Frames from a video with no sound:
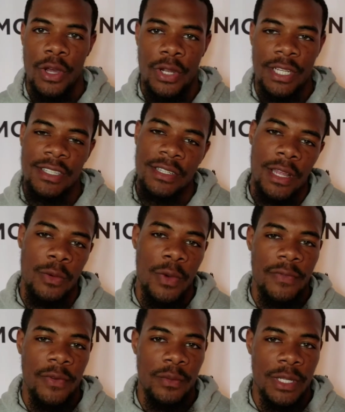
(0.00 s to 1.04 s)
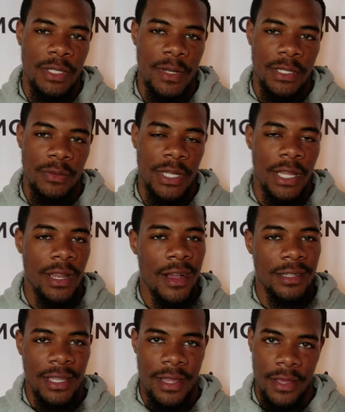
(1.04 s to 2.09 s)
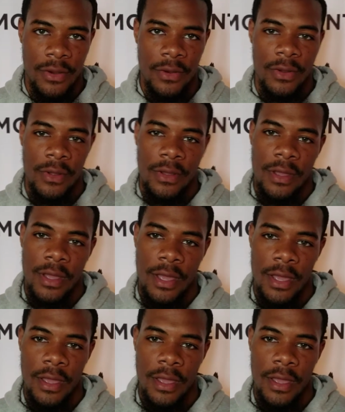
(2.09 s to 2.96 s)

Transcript: you know, they took that away from me, especially with that knockdown.